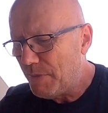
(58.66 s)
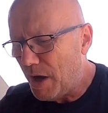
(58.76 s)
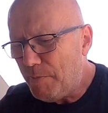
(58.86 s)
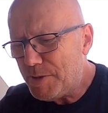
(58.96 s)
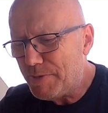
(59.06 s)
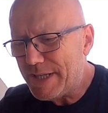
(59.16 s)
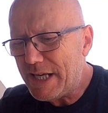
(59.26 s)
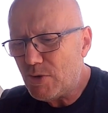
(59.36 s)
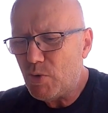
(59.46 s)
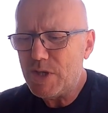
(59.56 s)
But Ħobż
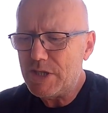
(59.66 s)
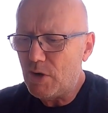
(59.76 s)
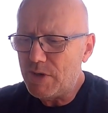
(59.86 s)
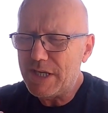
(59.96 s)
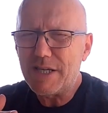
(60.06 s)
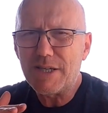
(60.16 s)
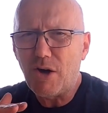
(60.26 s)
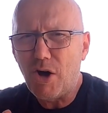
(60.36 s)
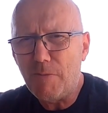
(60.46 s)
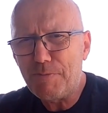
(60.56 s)
biż-żejt, always known it as
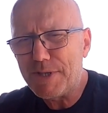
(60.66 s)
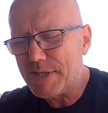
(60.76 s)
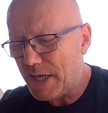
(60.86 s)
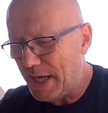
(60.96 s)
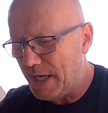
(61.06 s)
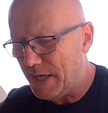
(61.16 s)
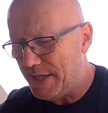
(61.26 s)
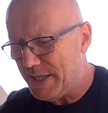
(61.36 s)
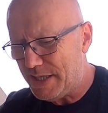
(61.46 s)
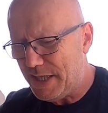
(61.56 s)
a
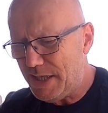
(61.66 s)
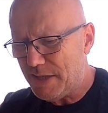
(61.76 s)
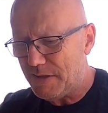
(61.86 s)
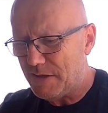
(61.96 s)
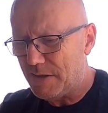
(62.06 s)
Ħobż. This is it.